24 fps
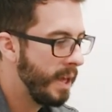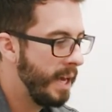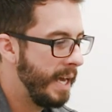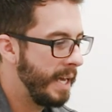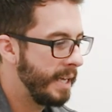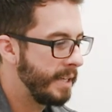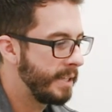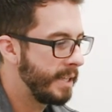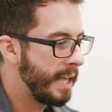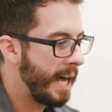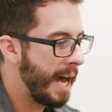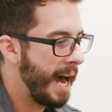
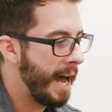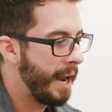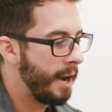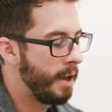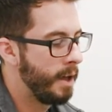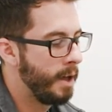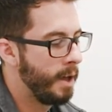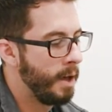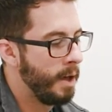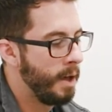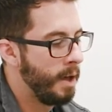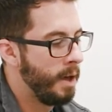is
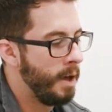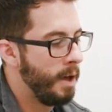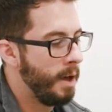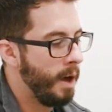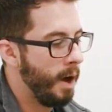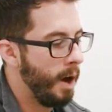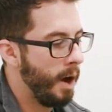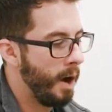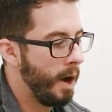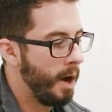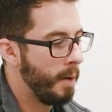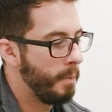that
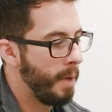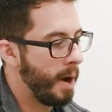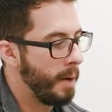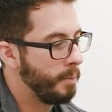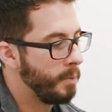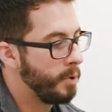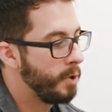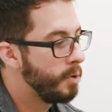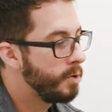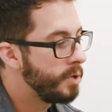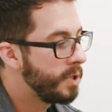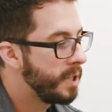um,
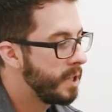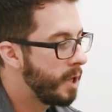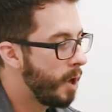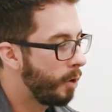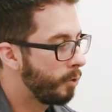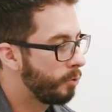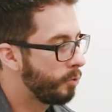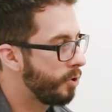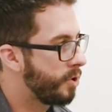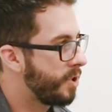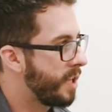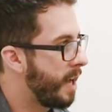I'm using the
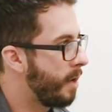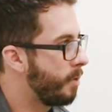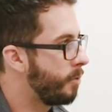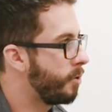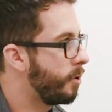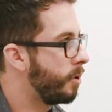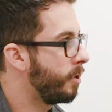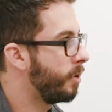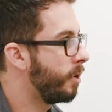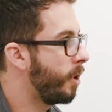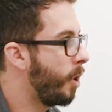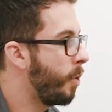ultrasound
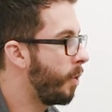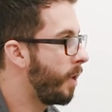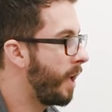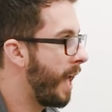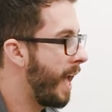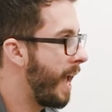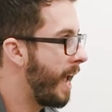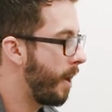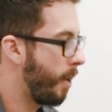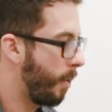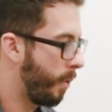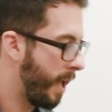to
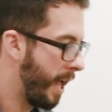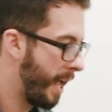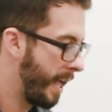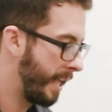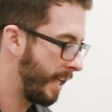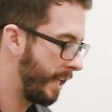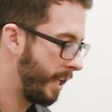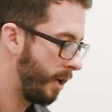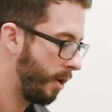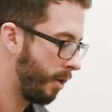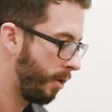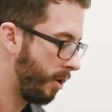locate, okay,
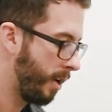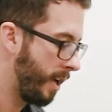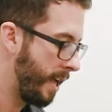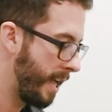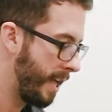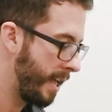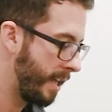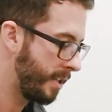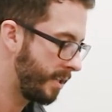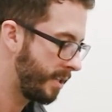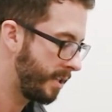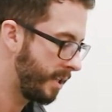here
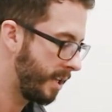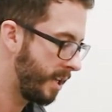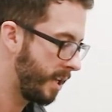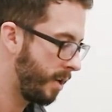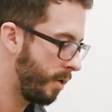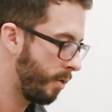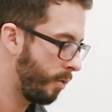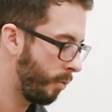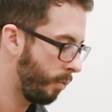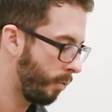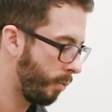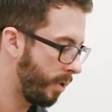is
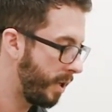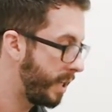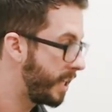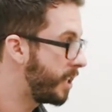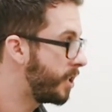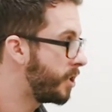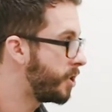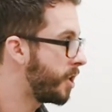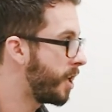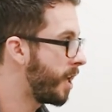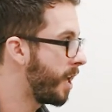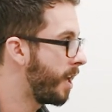the
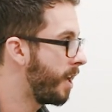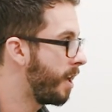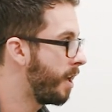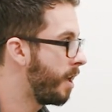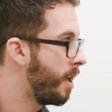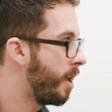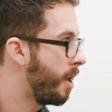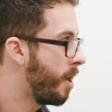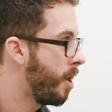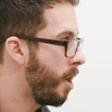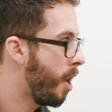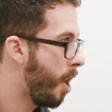
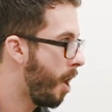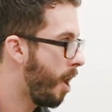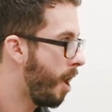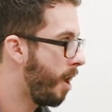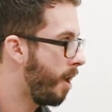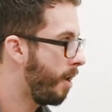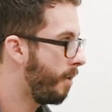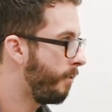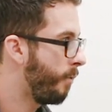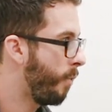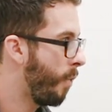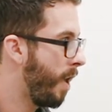region
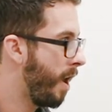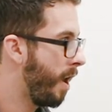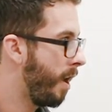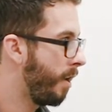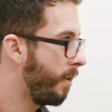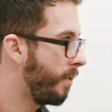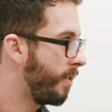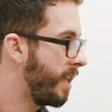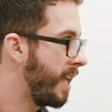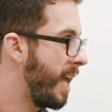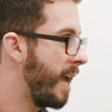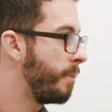of
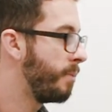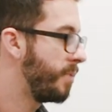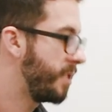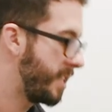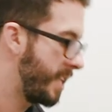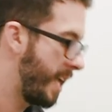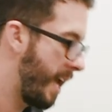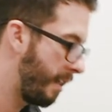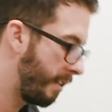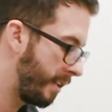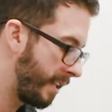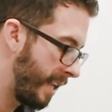where the
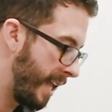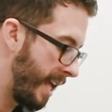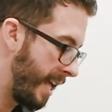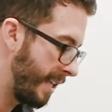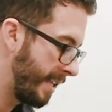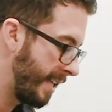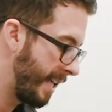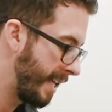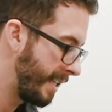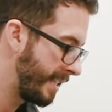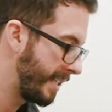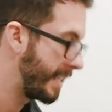MCL
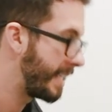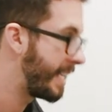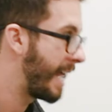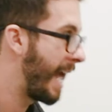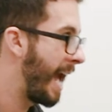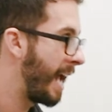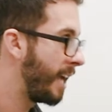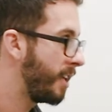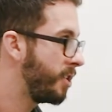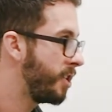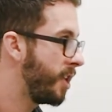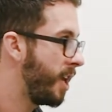is, is
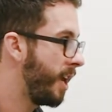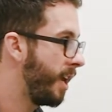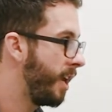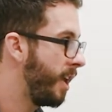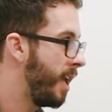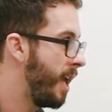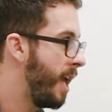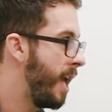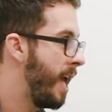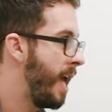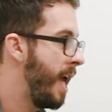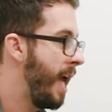
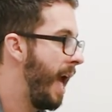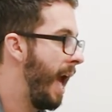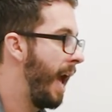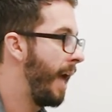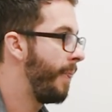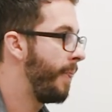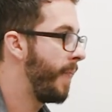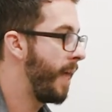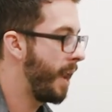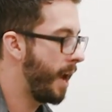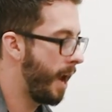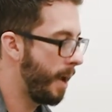attaching,
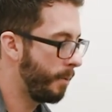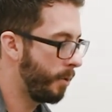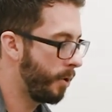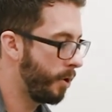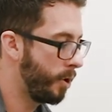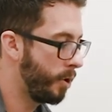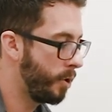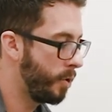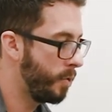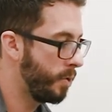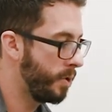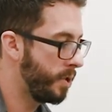and then I'm
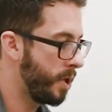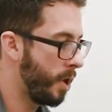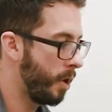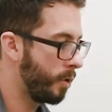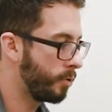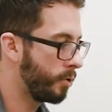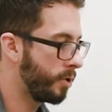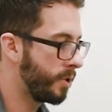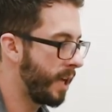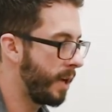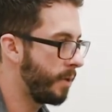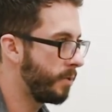going to use the
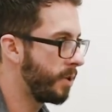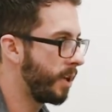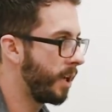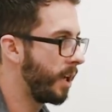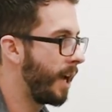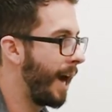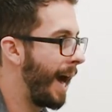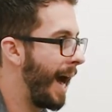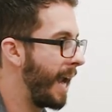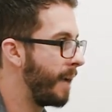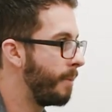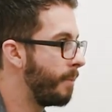ultrasound to
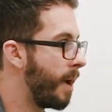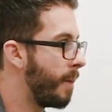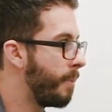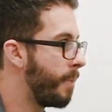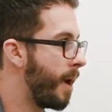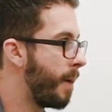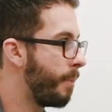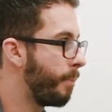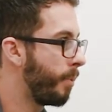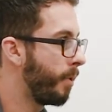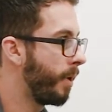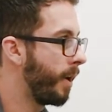guide my
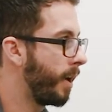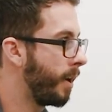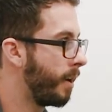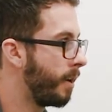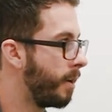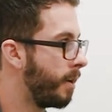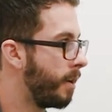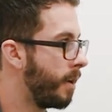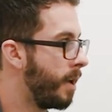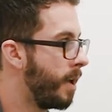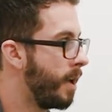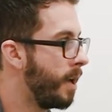peppering.
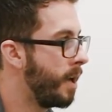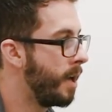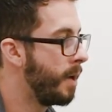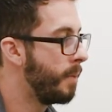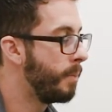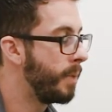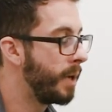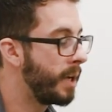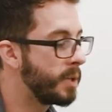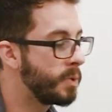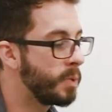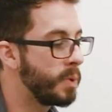
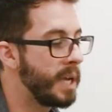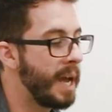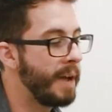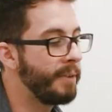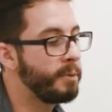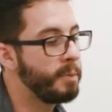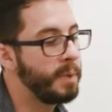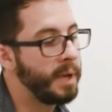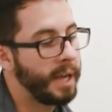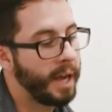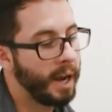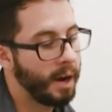Because what you
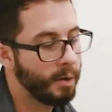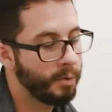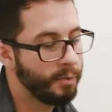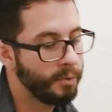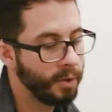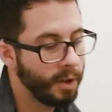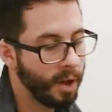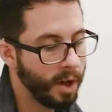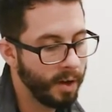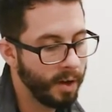have to be careful